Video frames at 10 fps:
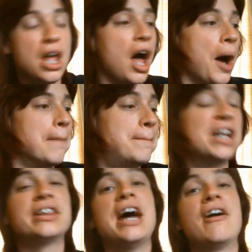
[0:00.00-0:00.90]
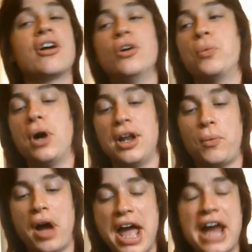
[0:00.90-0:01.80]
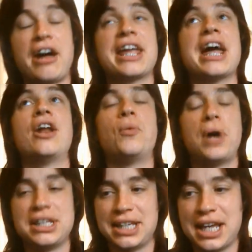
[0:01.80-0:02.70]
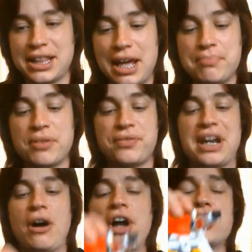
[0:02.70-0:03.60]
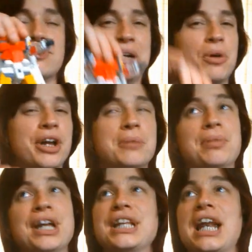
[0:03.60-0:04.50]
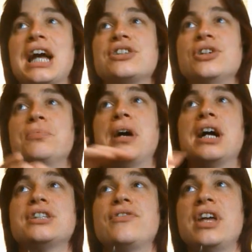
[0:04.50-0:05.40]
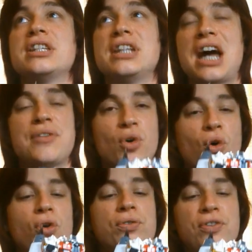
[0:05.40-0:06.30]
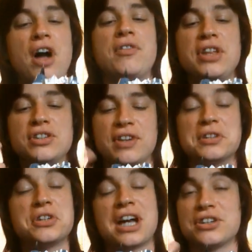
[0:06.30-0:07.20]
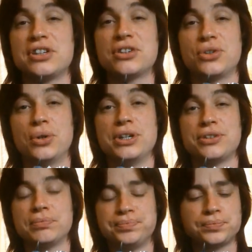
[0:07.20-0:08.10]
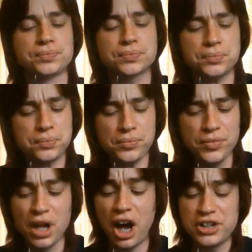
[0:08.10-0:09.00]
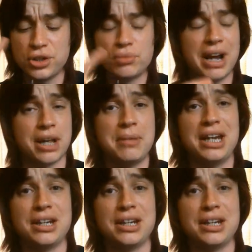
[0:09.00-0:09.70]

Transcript: But they're a good while away and I cannot wait to get them. But for now, I just really want to complete the last two parts of this and have all five of these fantastic toys. I do recommend him.